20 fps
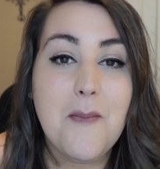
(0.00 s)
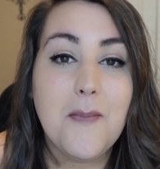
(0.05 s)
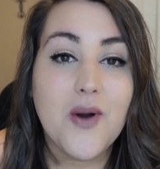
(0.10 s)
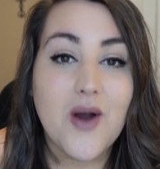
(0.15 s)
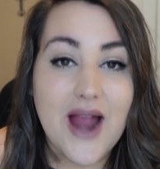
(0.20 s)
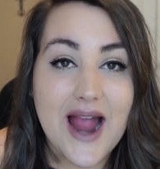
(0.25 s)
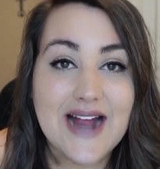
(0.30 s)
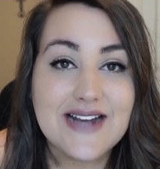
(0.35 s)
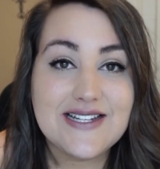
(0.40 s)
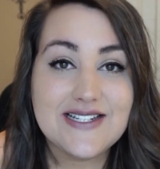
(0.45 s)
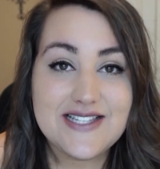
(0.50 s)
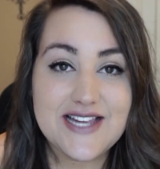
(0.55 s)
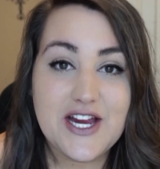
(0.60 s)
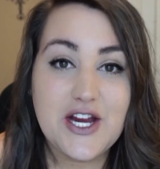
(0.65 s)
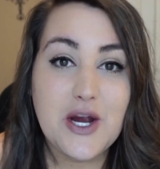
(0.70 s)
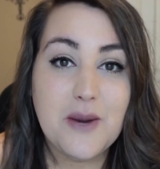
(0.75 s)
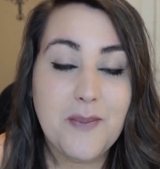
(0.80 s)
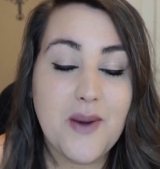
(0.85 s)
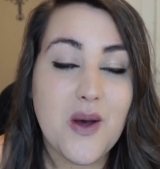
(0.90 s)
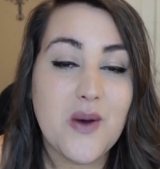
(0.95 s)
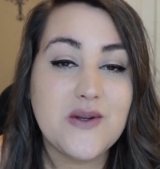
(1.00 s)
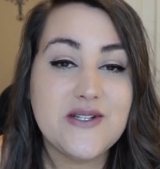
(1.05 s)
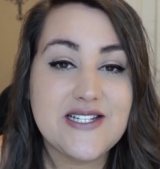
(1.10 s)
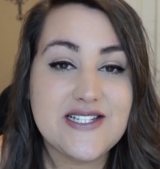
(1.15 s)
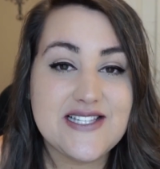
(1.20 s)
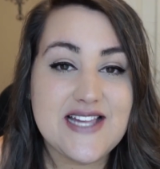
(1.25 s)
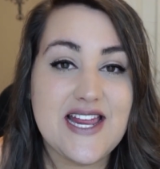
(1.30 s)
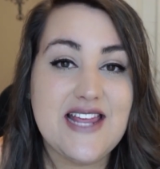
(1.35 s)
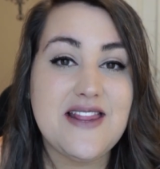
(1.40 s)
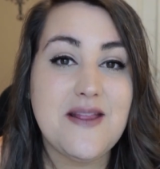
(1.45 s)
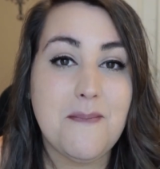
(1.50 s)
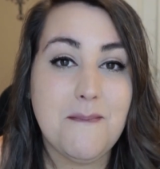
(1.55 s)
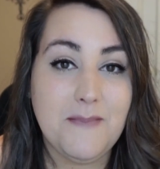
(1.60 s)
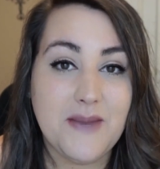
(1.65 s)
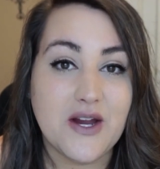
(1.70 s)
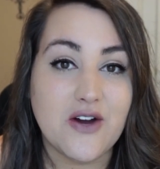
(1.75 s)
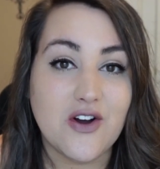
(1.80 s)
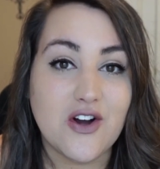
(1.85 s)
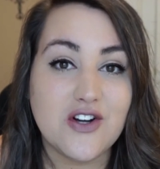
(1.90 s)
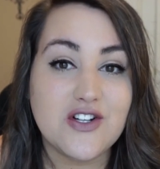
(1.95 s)
Practicing your poses in the
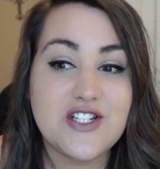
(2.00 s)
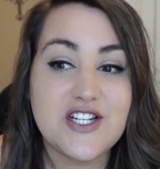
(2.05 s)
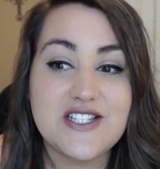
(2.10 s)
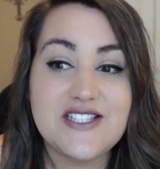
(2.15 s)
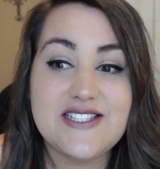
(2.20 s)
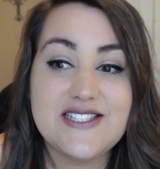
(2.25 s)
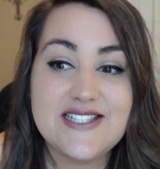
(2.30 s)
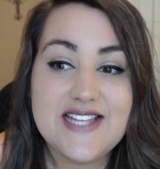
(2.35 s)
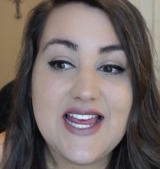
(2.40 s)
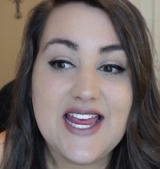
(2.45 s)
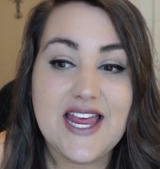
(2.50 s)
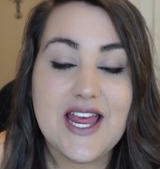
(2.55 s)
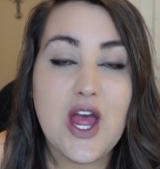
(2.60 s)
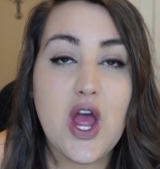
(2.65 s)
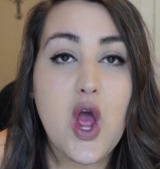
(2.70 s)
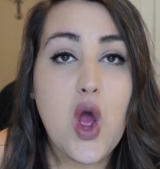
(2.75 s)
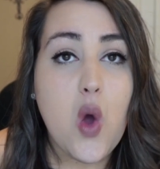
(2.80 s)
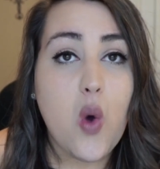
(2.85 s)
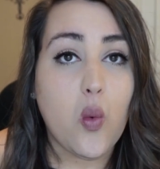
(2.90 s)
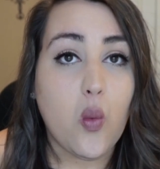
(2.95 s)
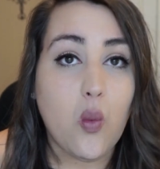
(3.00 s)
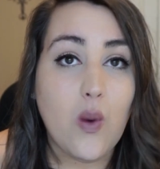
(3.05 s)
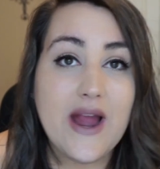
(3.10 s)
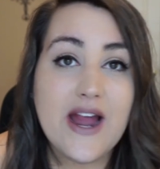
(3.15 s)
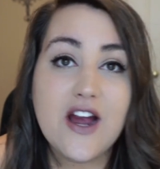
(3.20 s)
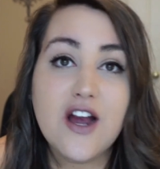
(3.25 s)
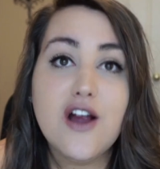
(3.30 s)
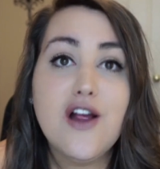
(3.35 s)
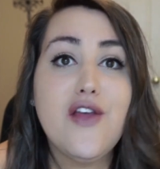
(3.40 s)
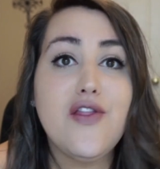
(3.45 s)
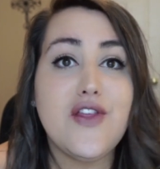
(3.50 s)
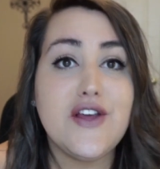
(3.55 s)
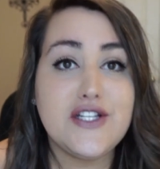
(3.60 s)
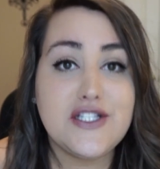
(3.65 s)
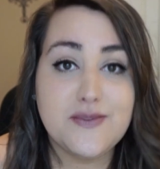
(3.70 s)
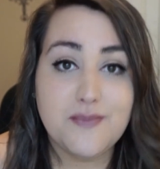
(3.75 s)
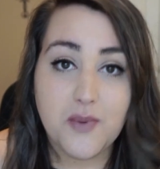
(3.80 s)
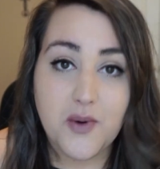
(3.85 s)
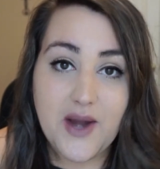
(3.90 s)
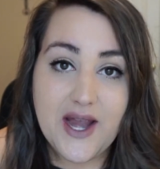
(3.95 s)
mirror to see where the
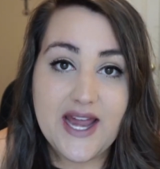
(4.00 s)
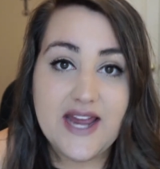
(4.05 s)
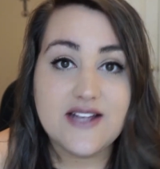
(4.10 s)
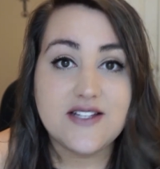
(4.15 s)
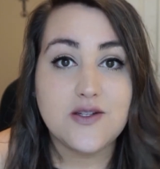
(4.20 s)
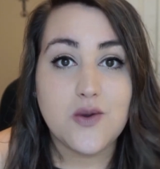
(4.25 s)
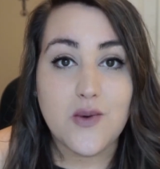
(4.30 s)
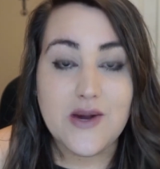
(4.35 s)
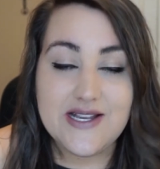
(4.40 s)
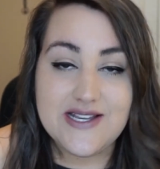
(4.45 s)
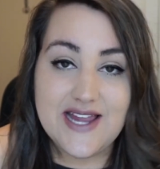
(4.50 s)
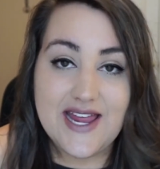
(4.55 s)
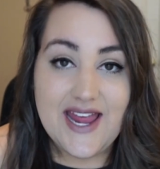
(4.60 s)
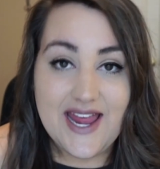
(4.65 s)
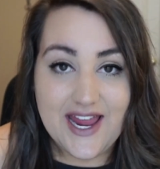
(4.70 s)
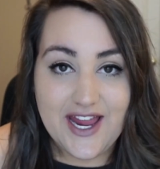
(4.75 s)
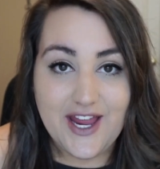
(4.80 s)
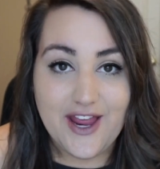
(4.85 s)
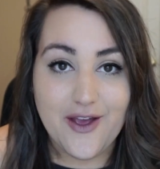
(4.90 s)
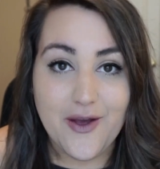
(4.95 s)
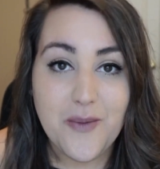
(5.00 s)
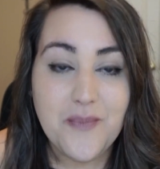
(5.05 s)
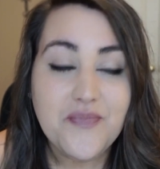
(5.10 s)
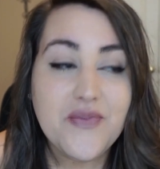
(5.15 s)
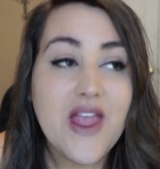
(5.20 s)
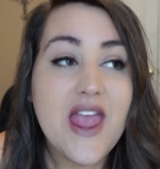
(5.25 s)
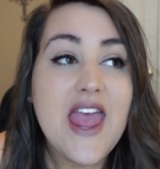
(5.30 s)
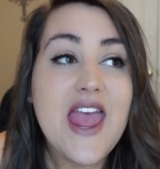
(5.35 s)
spray is going to hit you.